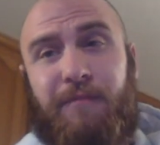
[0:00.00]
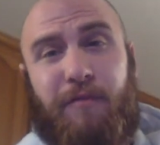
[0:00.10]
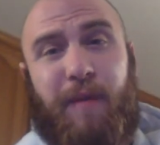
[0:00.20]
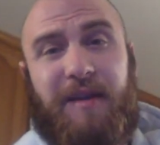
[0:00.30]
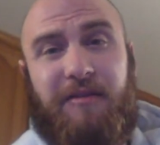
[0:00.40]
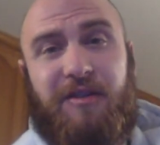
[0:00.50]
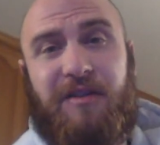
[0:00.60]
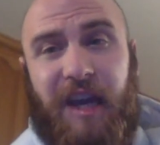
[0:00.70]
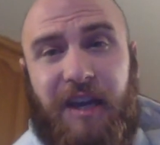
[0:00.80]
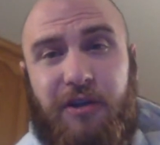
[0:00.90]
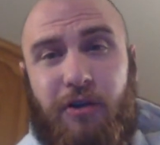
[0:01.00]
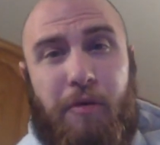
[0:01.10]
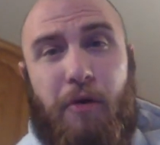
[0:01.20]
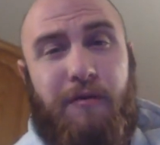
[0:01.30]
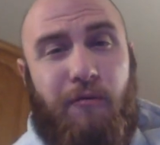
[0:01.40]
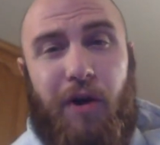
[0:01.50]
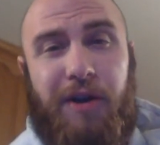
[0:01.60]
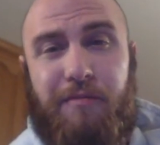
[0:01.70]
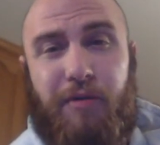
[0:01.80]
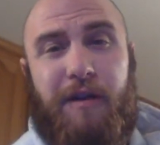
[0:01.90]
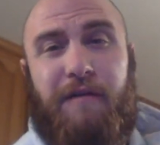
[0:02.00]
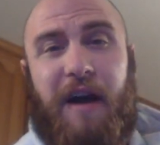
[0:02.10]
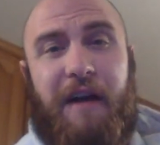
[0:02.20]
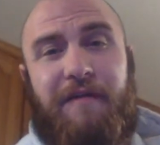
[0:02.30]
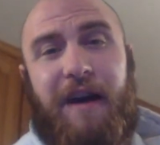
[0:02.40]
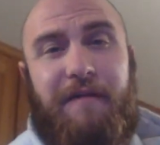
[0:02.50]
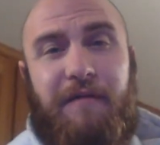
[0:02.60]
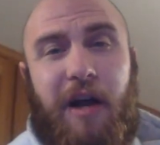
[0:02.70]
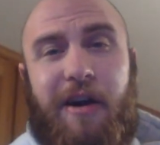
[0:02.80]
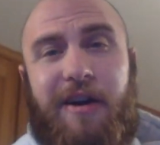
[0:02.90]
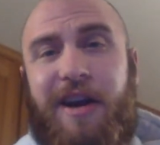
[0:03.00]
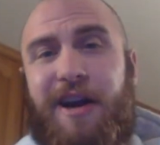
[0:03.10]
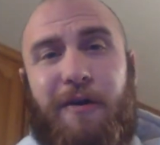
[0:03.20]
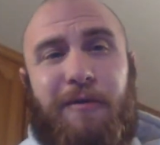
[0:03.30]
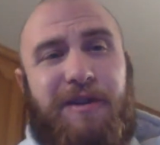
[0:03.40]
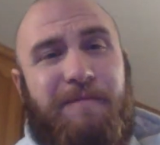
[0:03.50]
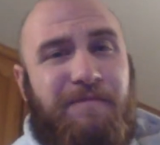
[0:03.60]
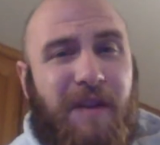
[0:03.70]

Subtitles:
you basically just gained your opponent 1 to play a 5/5 flyer, which